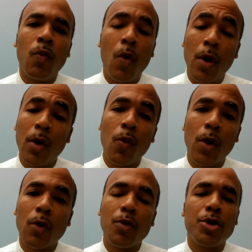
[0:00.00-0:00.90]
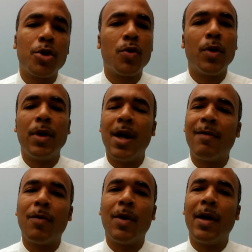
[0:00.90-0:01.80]
want to work with you would
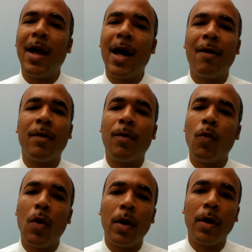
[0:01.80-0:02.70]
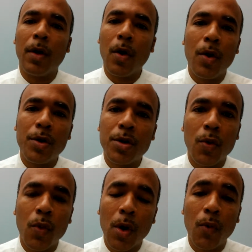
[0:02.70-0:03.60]
never really have a wanting urge
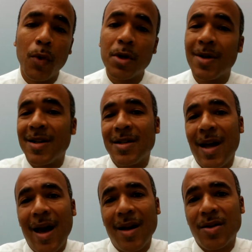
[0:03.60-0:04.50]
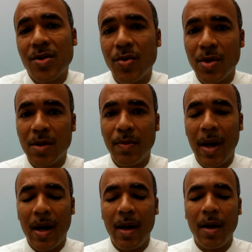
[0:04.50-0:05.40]
to work with you because your attitude is
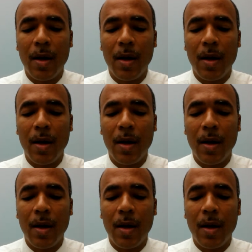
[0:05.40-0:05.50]
bad.